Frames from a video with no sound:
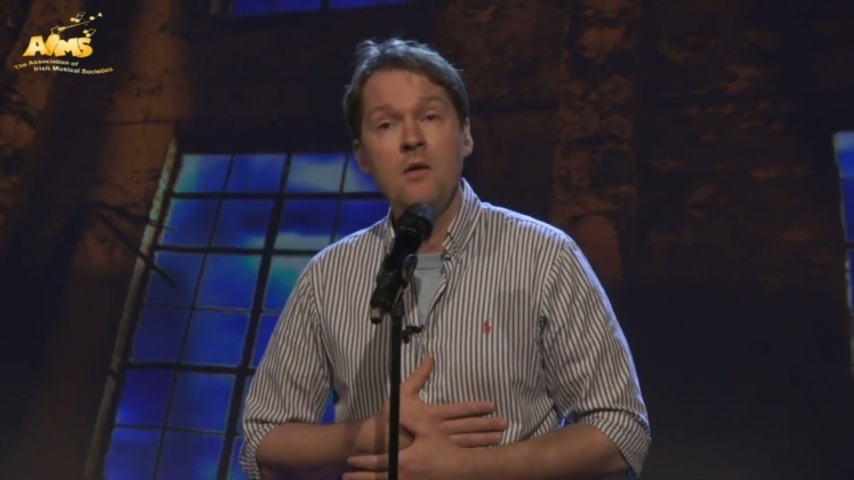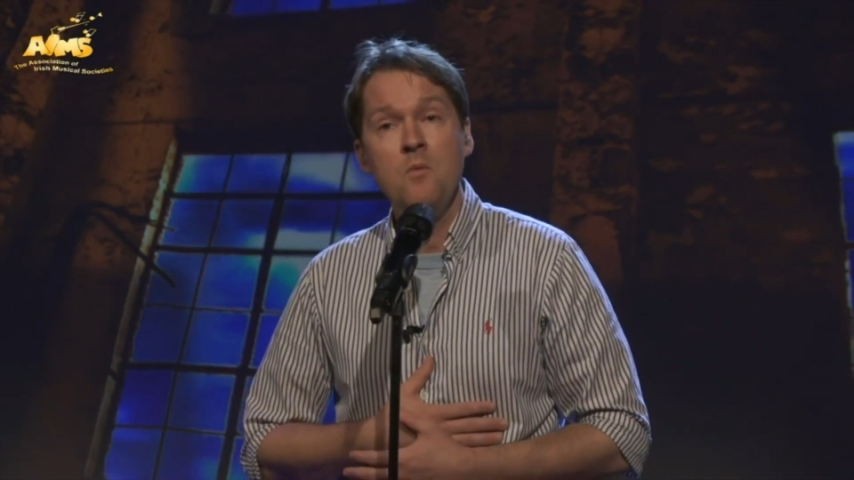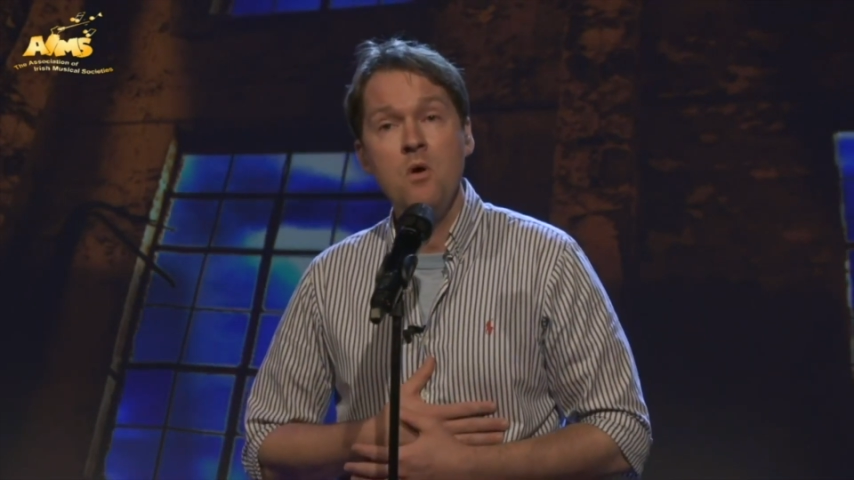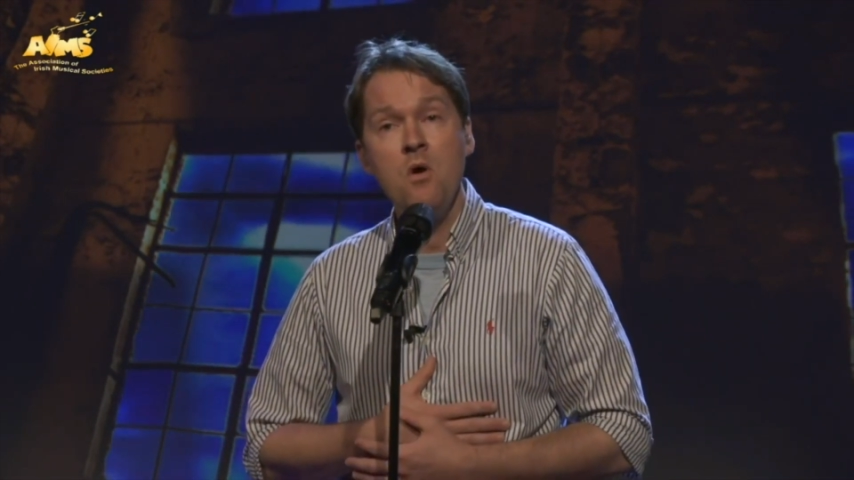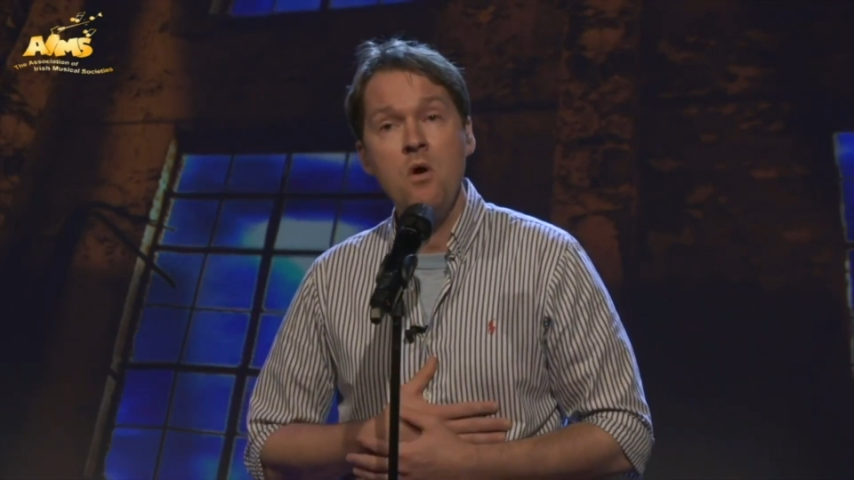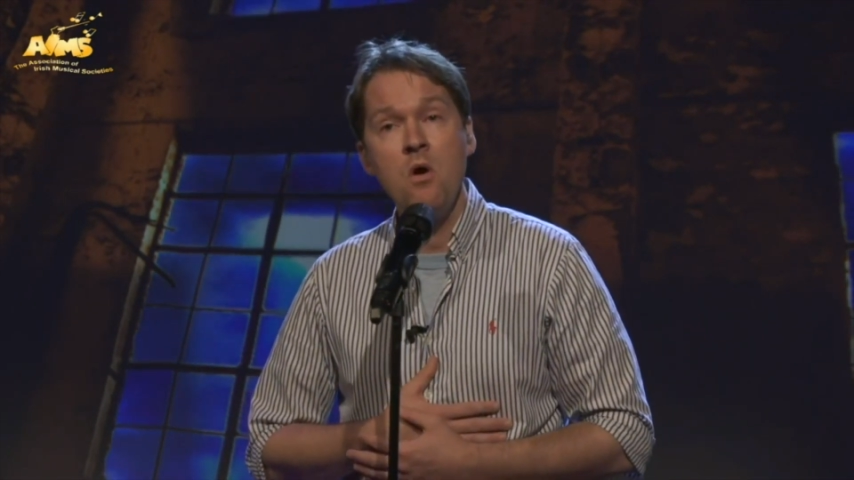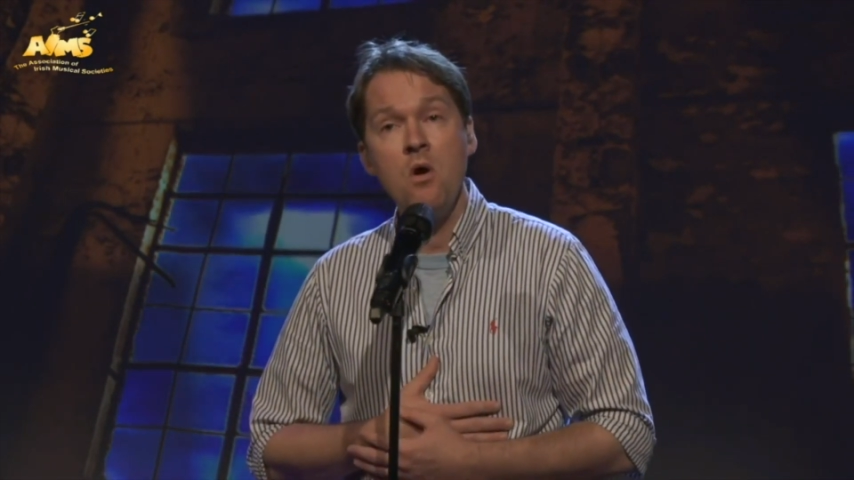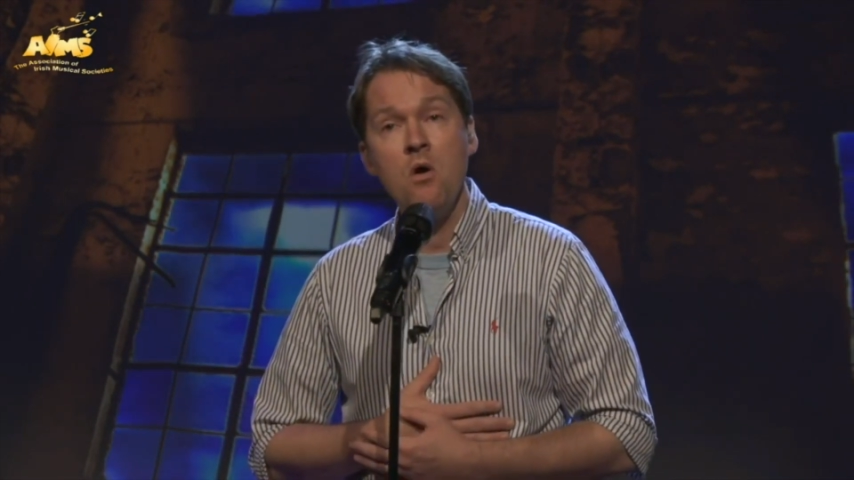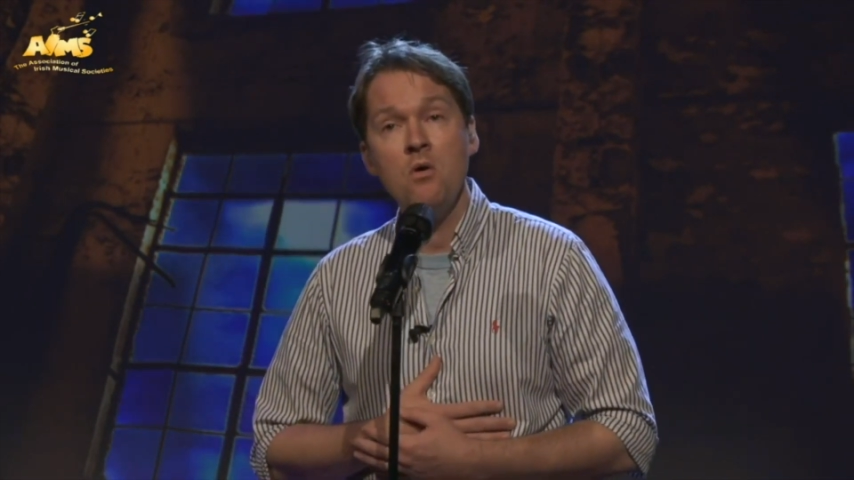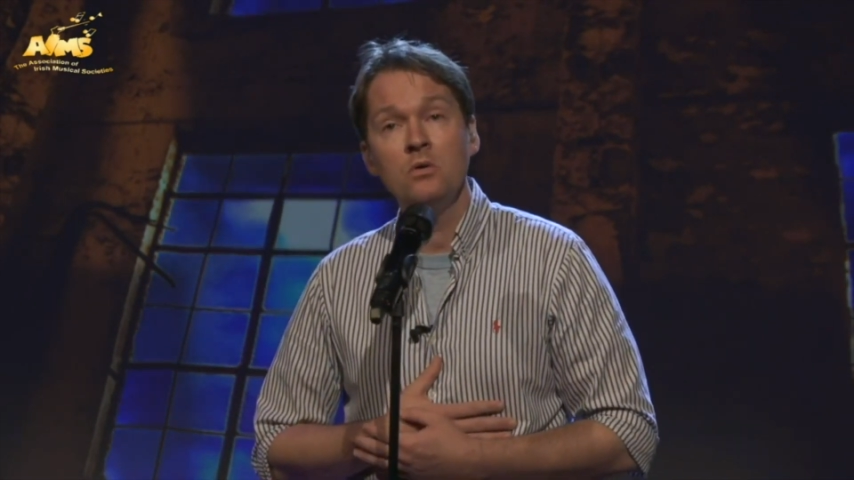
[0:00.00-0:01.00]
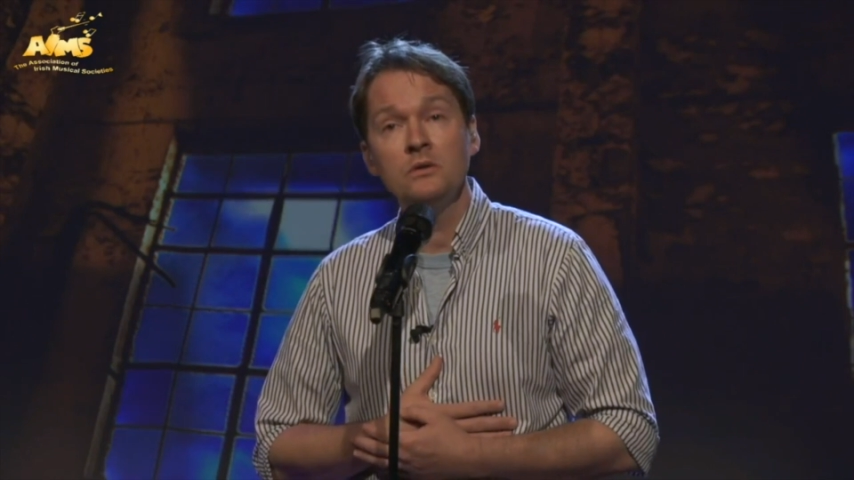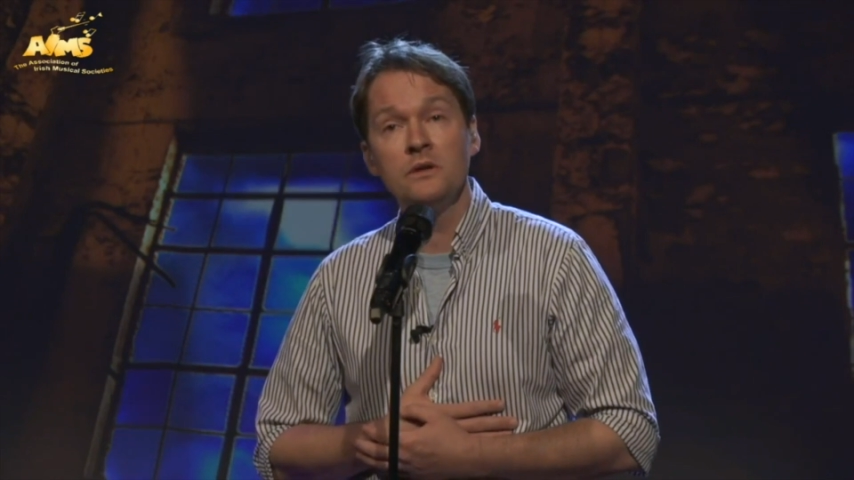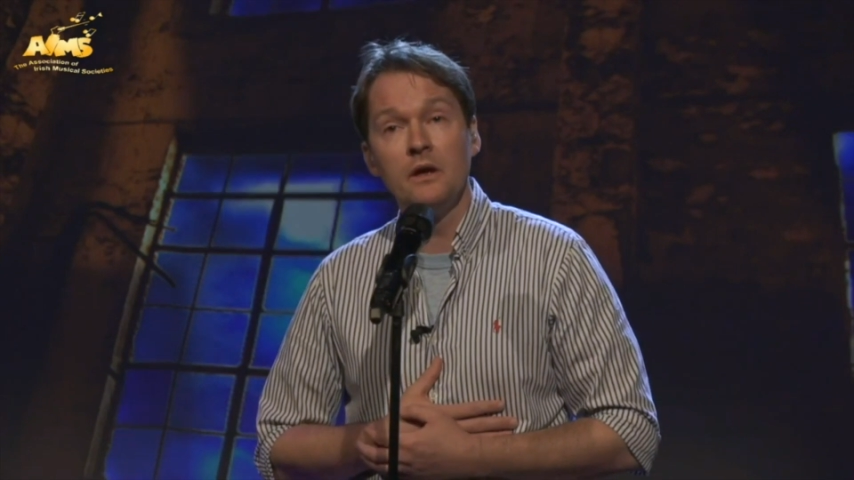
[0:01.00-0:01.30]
old